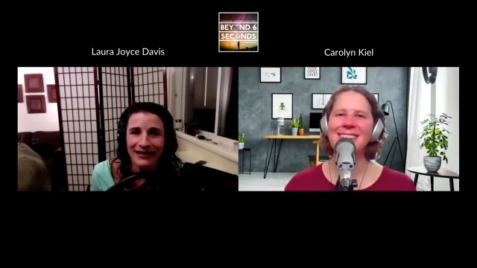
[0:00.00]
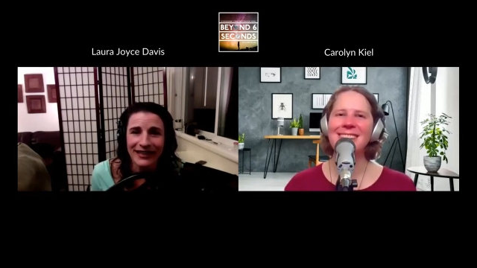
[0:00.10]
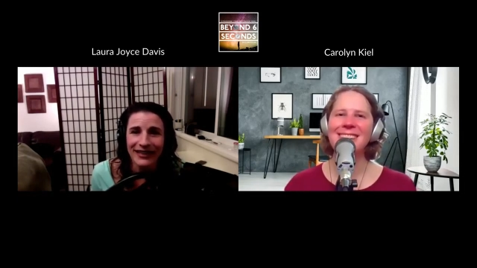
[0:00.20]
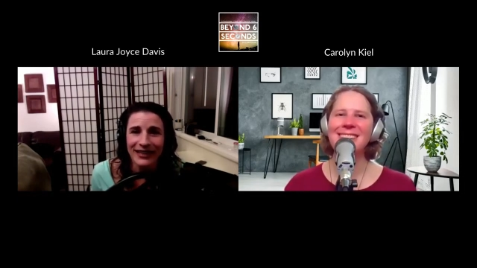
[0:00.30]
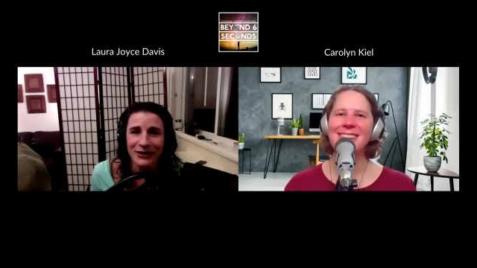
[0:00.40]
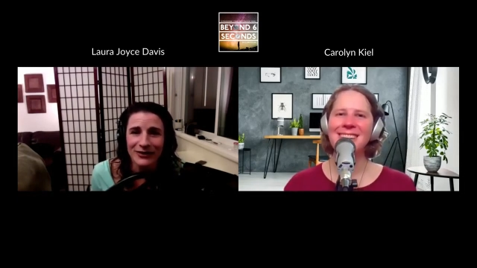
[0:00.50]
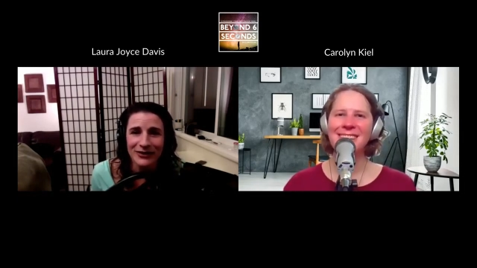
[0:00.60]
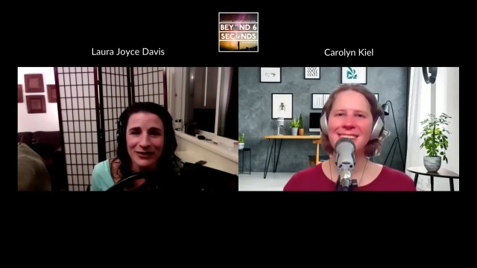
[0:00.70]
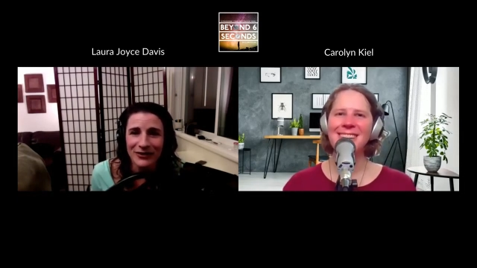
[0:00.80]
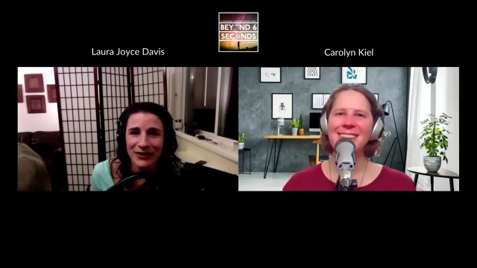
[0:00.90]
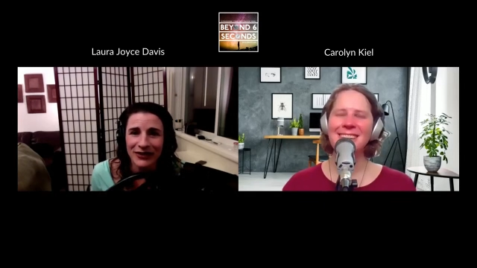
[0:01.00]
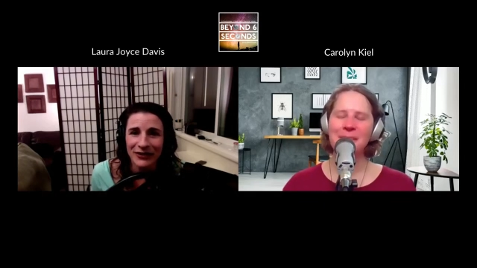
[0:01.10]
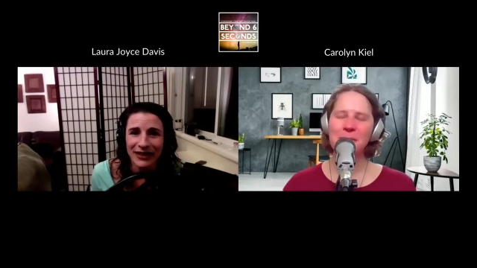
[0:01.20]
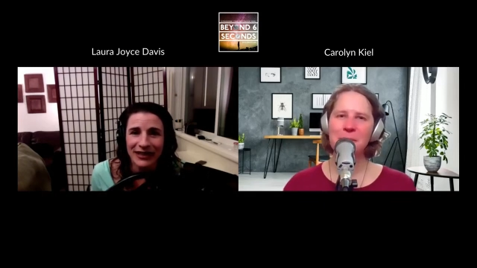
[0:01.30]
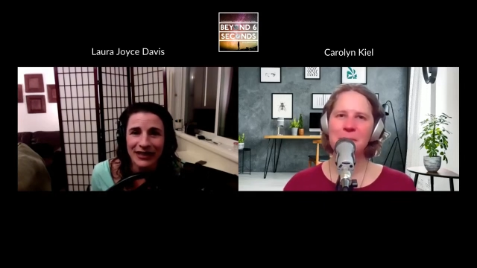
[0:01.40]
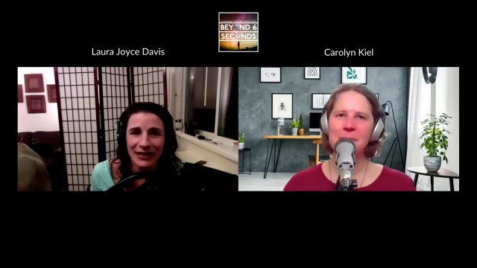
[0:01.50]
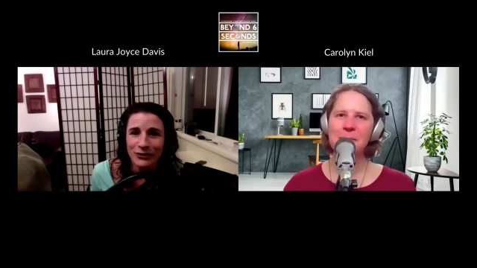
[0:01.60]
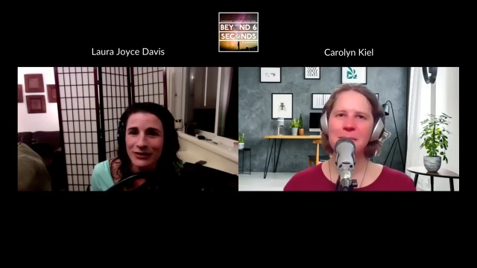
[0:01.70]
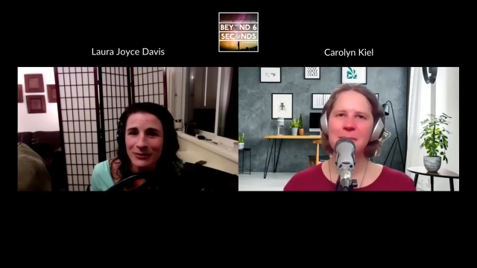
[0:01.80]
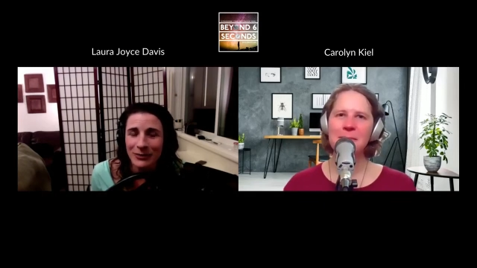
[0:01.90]
Speaker 1: you know, it's always fun to find a kindred
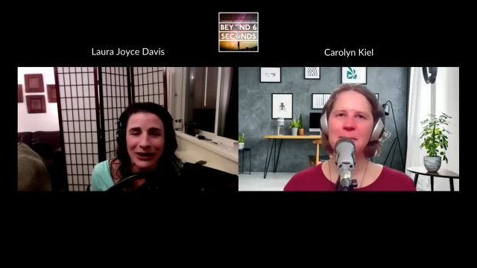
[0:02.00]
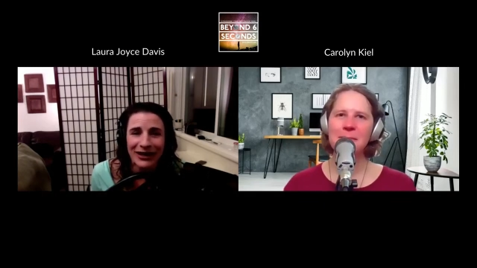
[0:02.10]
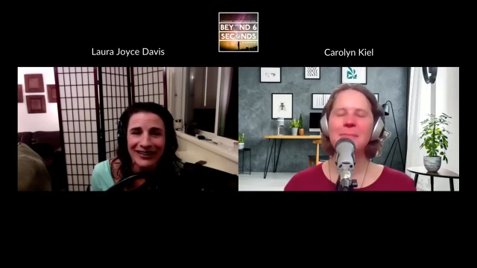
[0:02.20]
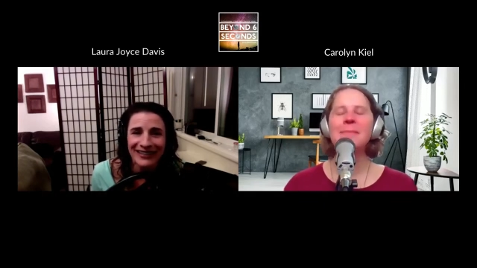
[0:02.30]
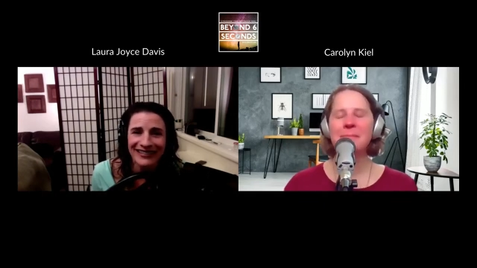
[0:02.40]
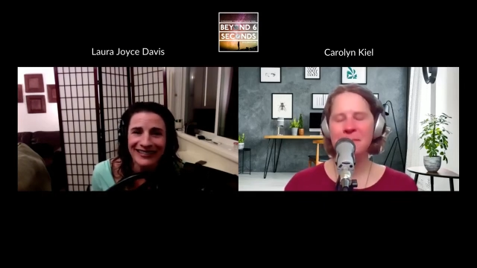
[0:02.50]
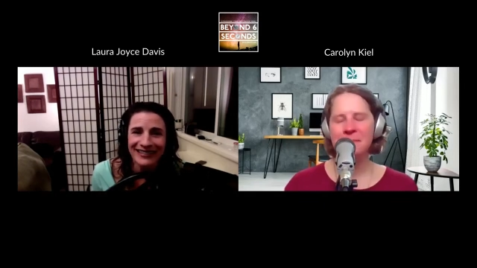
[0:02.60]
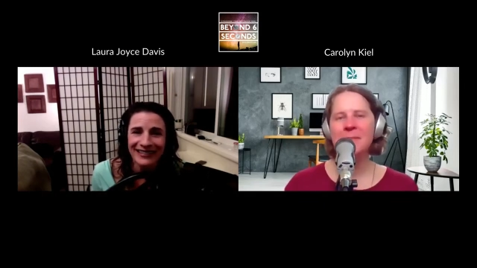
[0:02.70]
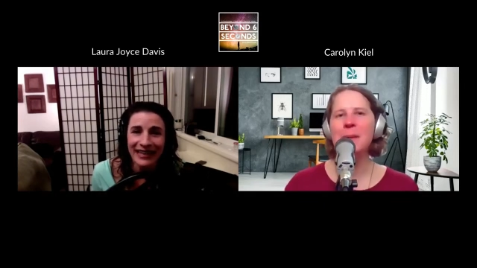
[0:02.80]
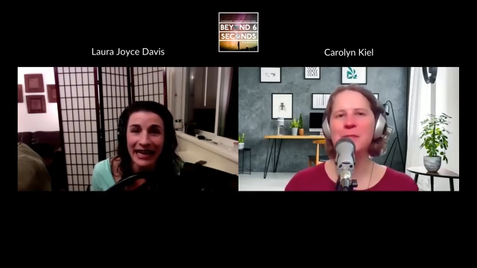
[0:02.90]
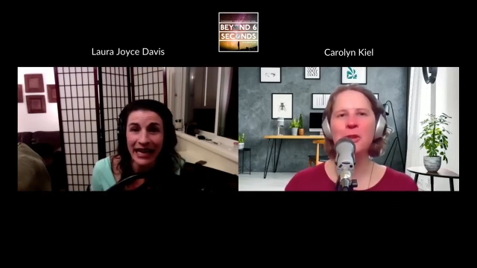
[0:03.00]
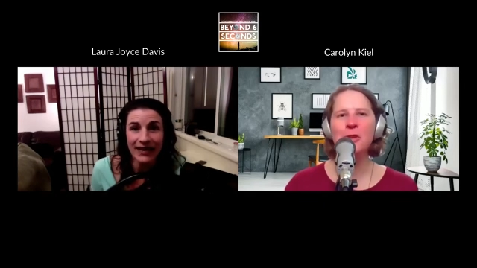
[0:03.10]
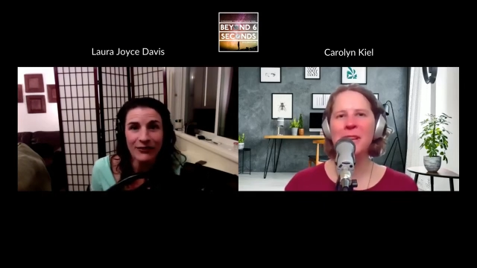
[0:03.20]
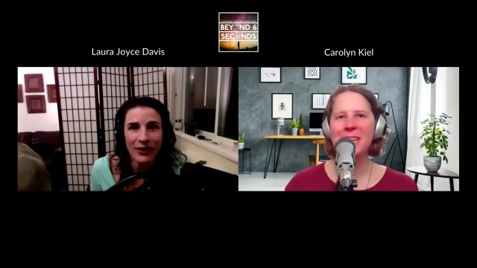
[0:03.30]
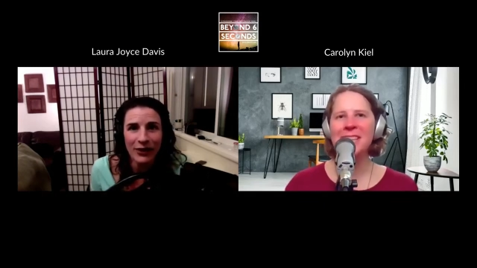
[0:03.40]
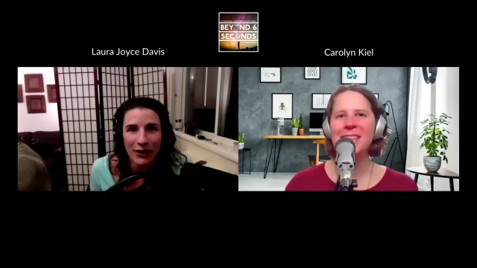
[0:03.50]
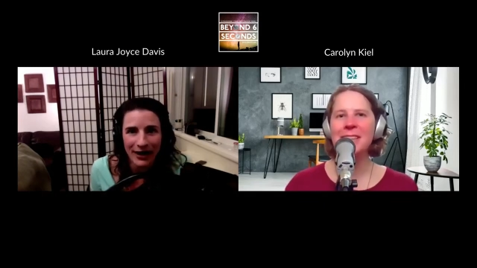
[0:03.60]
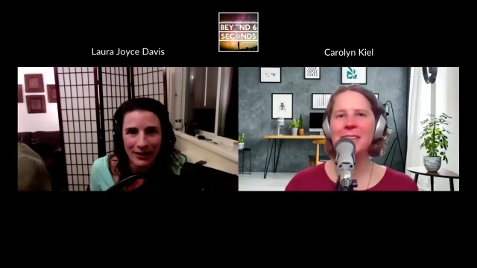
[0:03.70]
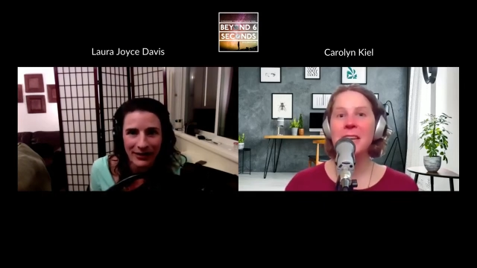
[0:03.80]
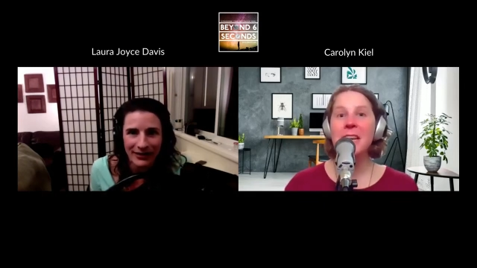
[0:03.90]
spirit Mm-hmm, and absolutely. a fellow
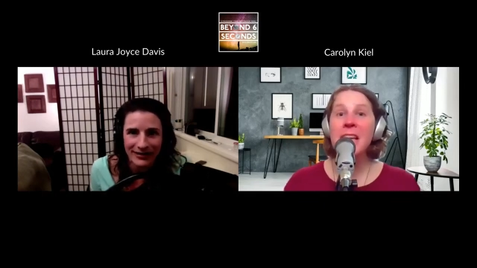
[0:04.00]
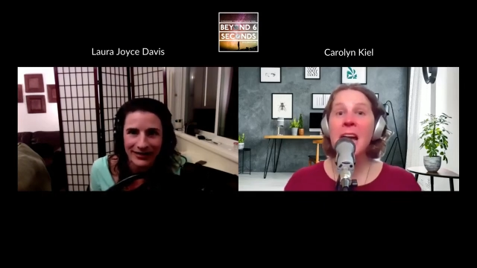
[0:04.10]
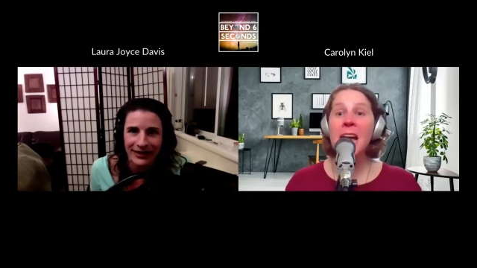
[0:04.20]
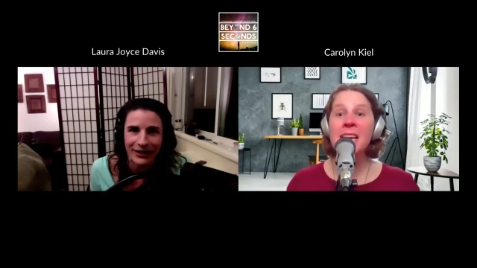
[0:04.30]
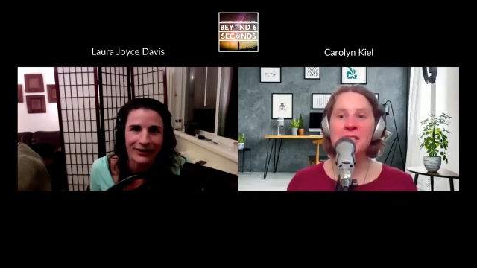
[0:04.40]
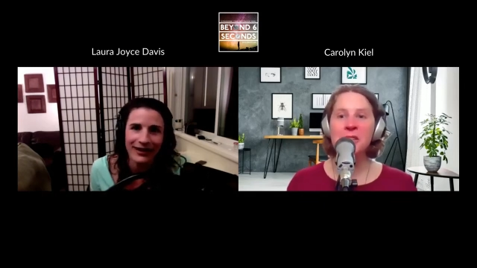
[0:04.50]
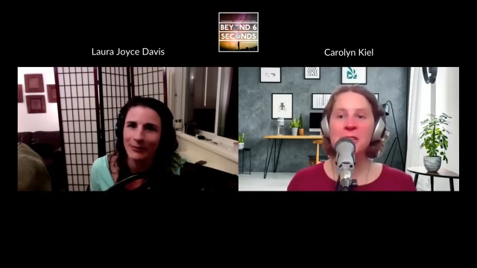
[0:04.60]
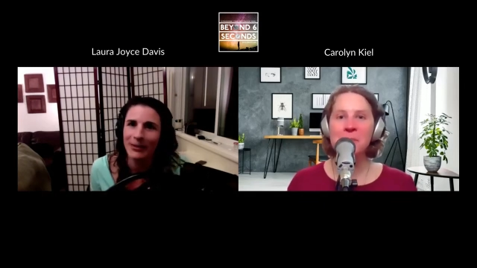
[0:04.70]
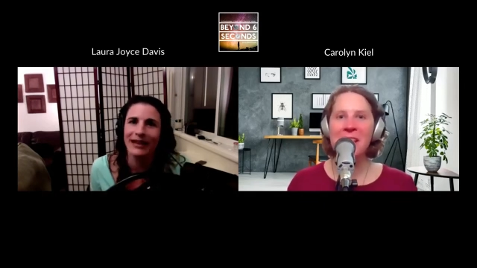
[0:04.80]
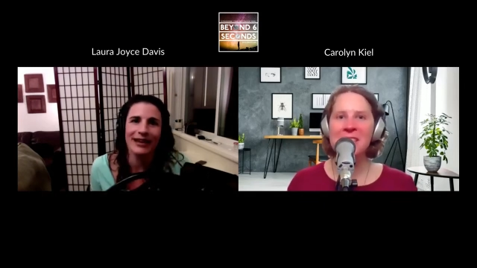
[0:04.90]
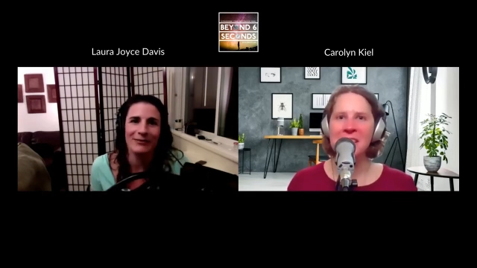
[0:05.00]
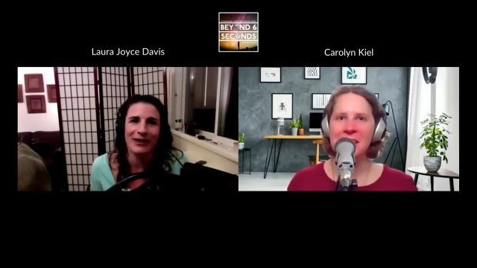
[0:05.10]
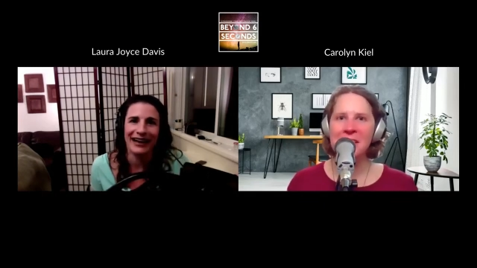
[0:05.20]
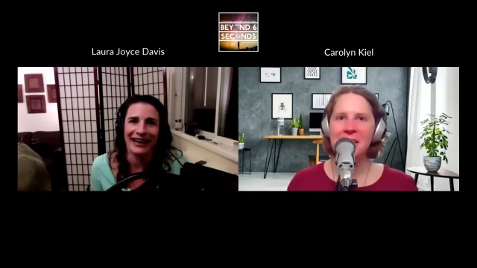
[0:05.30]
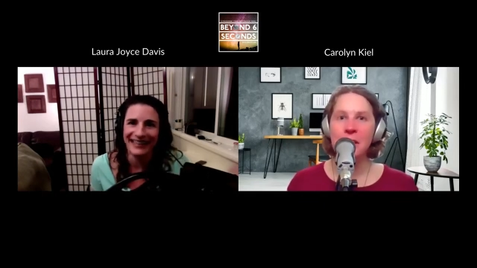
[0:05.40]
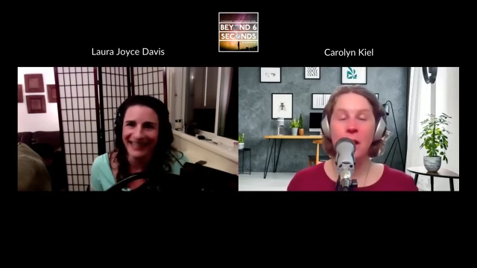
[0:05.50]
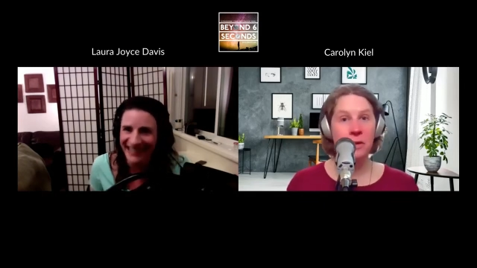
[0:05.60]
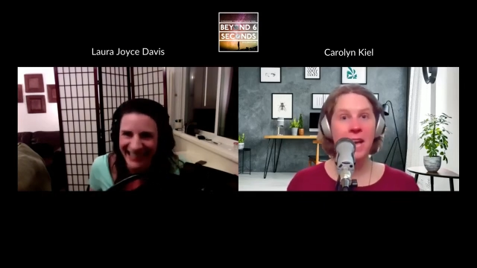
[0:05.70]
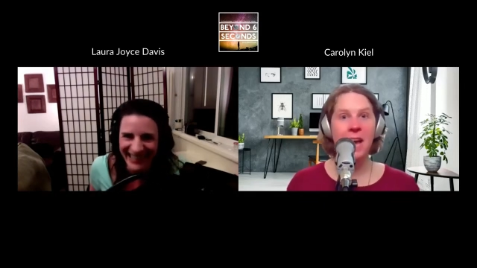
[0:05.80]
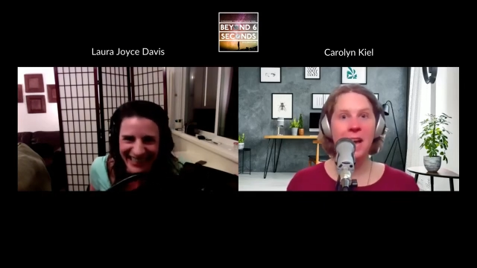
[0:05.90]
acapella singer. Yes, I mean, come amazing. on.
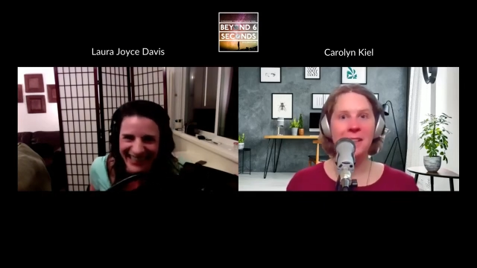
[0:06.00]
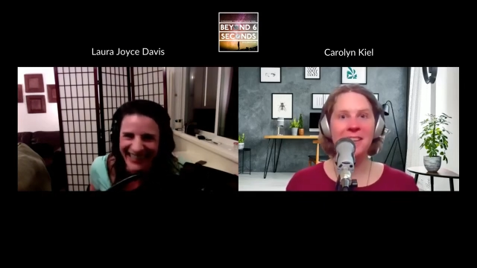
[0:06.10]
Oh yeah.